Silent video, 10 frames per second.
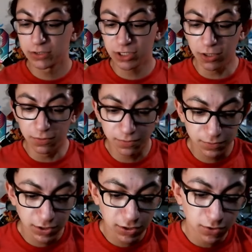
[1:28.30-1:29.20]
so
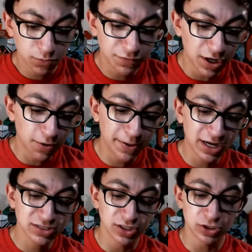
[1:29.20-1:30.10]
we've got our
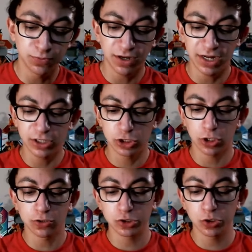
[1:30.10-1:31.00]
pack selection. We got a
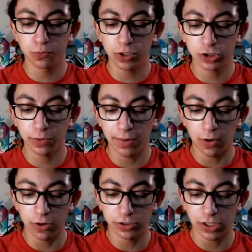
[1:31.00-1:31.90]
Charizard and Reshiram
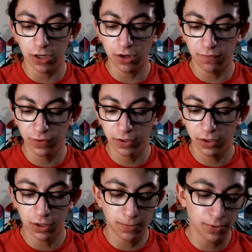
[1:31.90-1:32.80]
art of
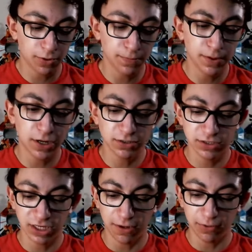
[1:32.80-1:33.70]
Unbroken
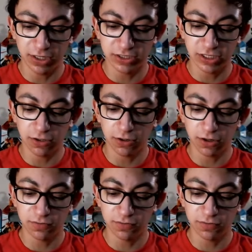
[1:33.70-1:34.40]
Bonds, a Blaziken art